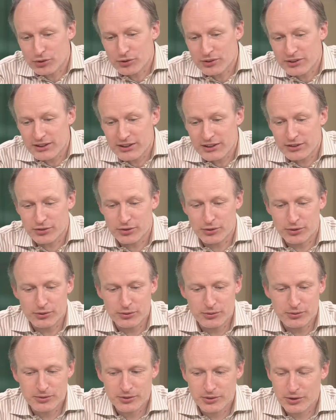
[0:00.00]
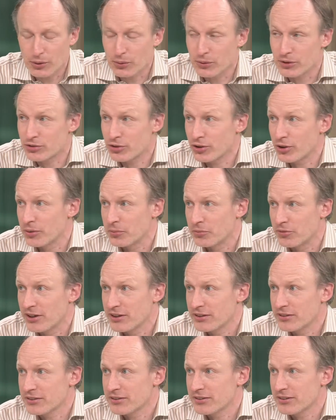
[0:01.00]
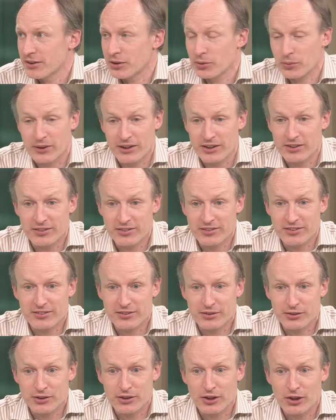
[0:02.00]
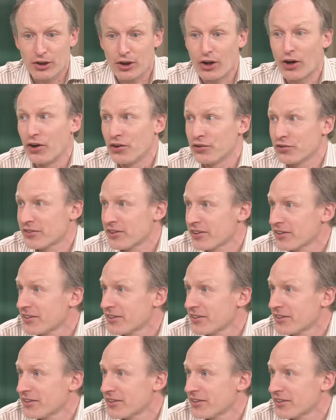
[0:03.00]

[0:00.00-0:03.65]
you need to know a term, right? Otherwise you're lost.